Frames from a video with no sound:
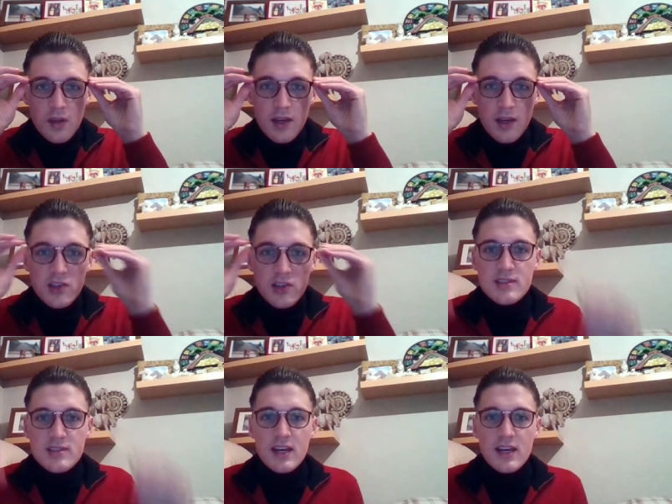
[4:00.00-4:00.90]
As you can
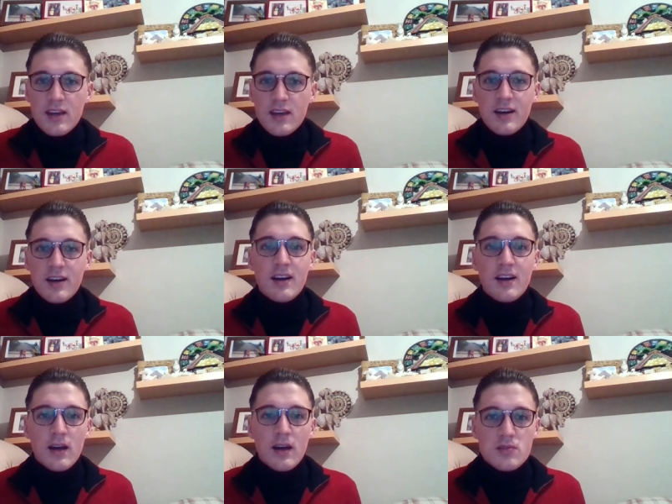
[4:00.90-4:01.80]
see,
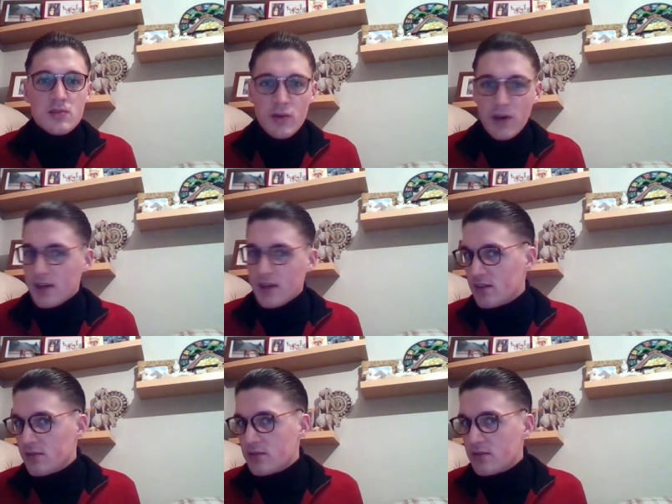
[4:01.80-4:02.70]
straight away,
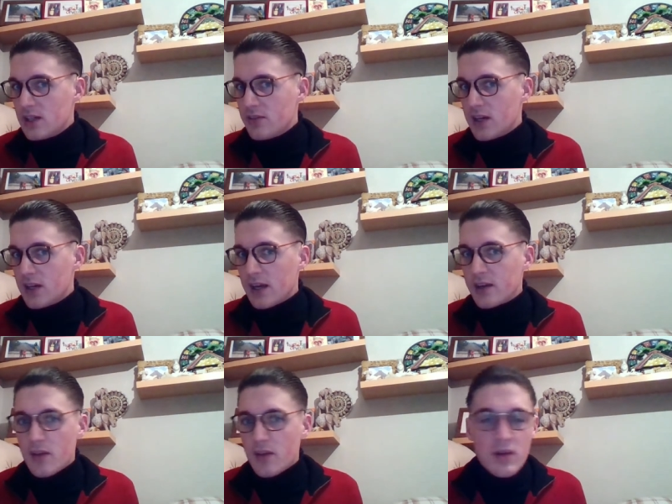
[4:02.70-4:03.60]
really, really
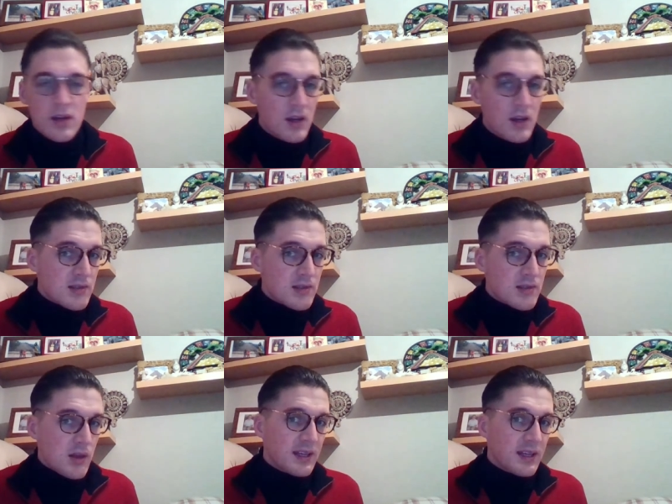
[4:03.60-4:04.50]
like them. So they're
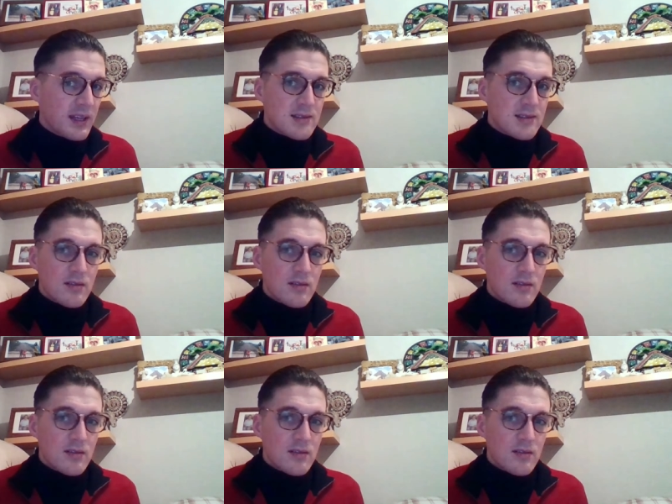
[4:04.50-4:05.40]
by Gantz,
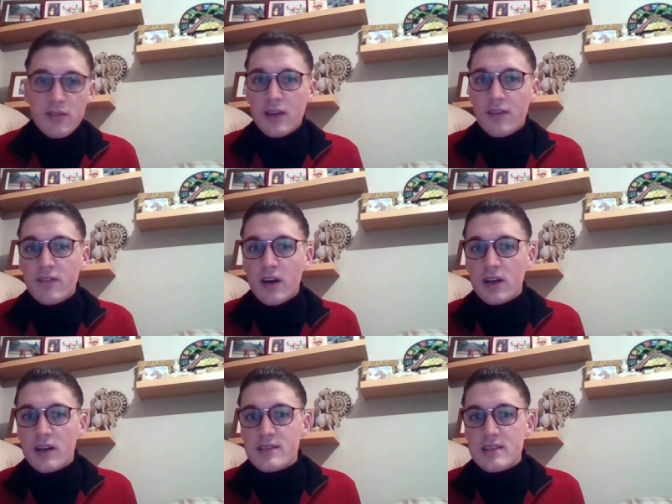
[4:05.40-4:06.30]
really, really very
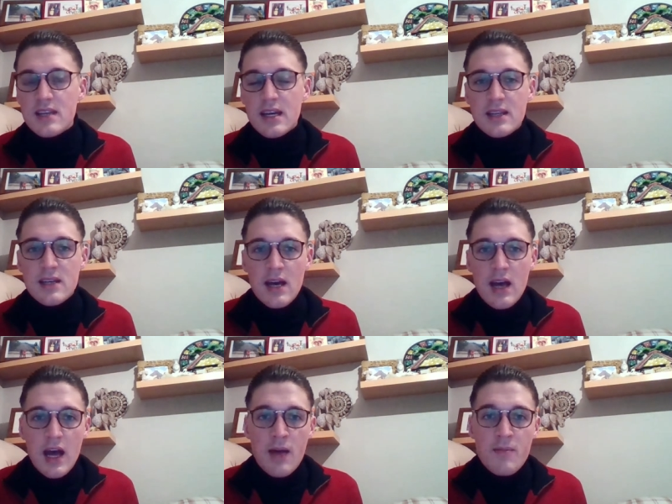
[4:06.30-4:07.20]
nice indeed.
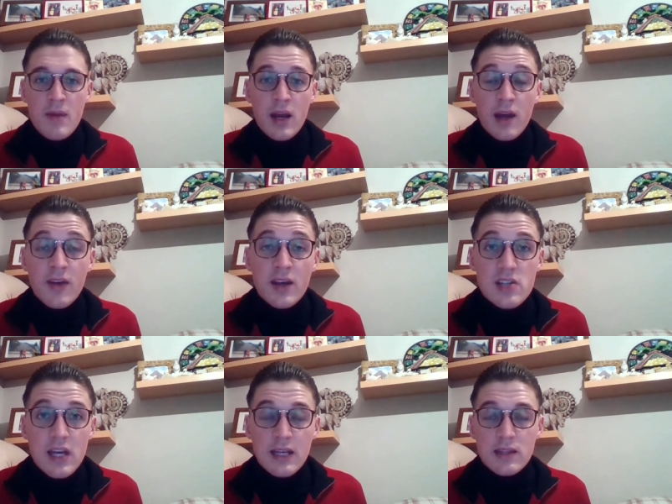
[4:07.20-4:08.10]
Um, and I've
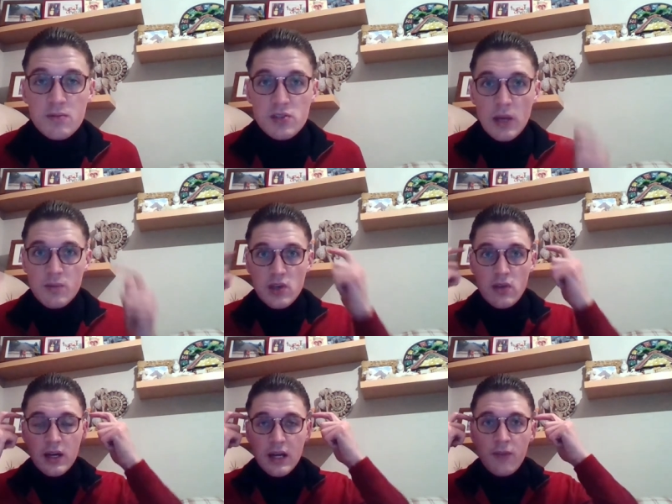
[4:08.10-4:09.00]
actually had them shaped so
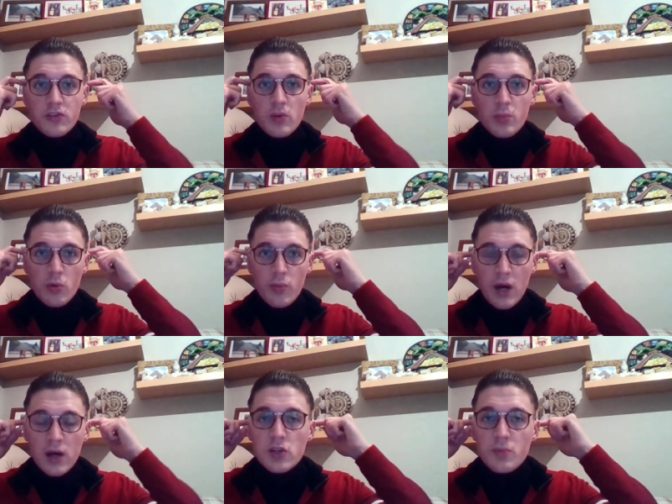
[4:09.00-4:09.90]
they're comfortable
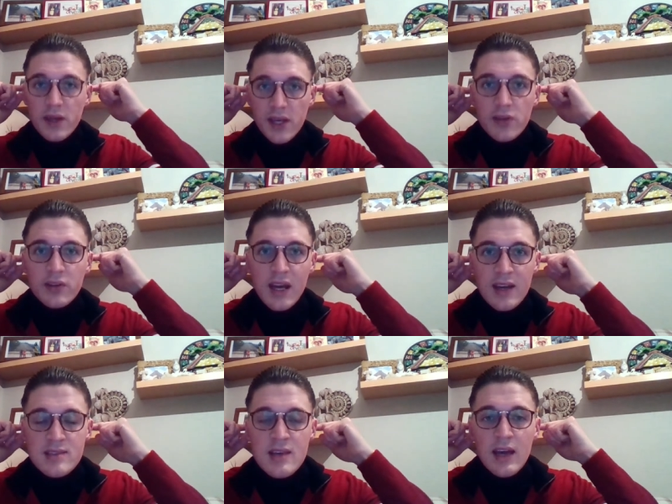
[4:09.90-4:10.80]
behind my hearing
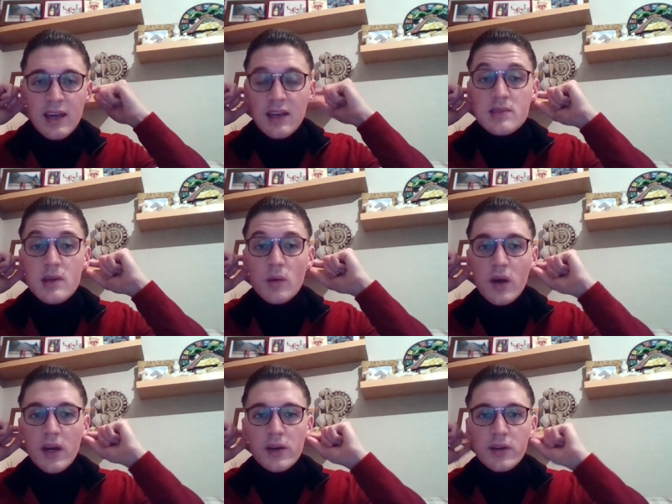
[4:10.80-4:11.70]
aids. Yes, I wear
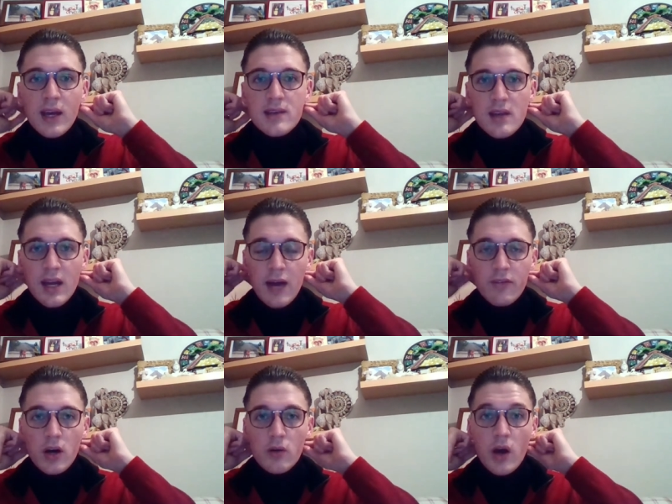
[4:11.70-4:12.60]
hearing aids and I have a
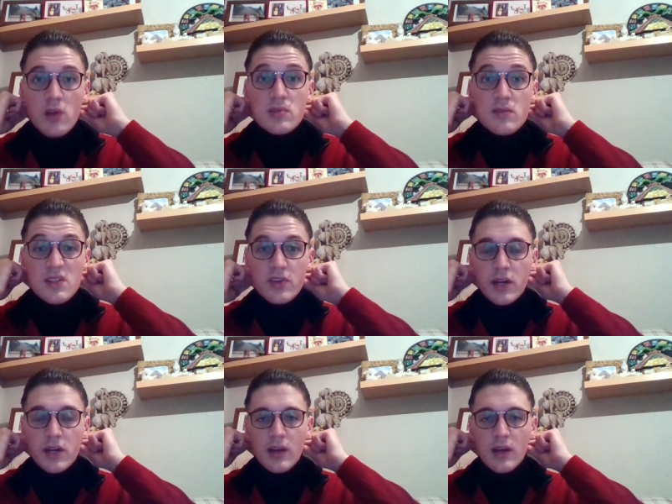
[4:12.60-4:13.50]
whole host of different
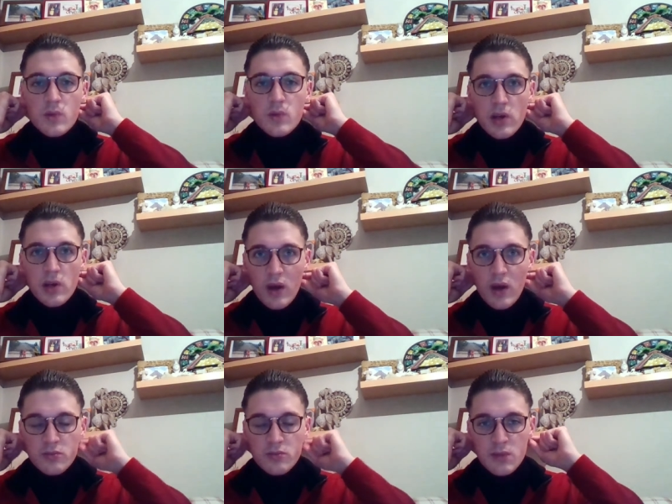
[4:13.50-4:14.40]
hearing aids which I wear
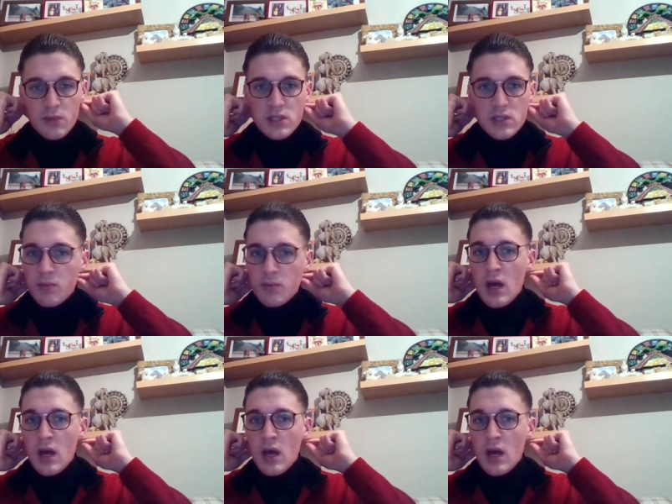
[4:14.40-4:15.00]
from time to time.